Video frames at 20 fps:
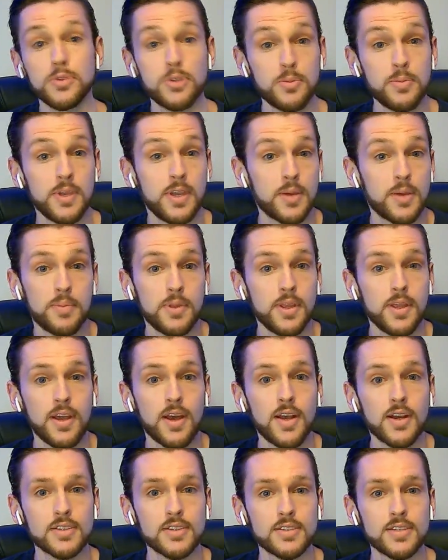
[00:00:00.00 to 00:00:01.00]
to be completely
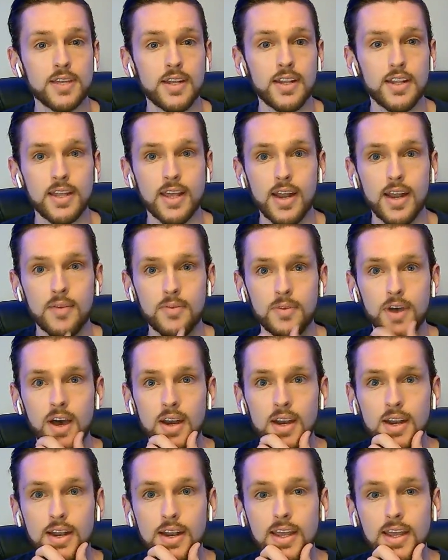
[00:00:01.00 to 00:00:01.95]
honest, than than I've gotten,